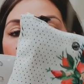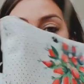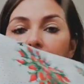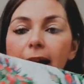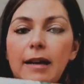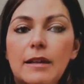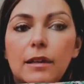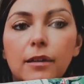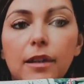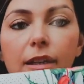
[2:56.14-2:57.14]
bag.
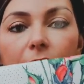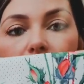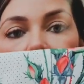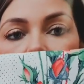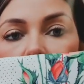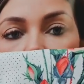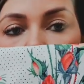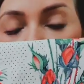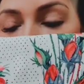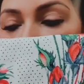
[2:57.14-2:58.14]
Can you see?
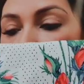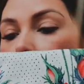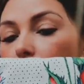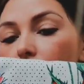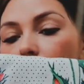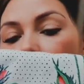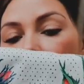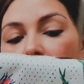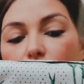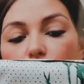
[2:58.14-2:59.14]

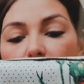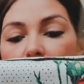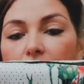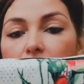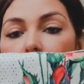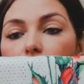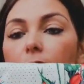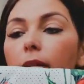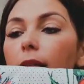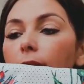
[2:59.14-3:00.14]
It's really
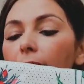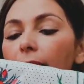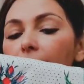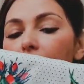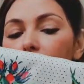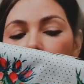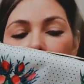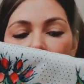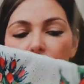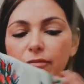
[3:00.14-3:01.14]
nice. And it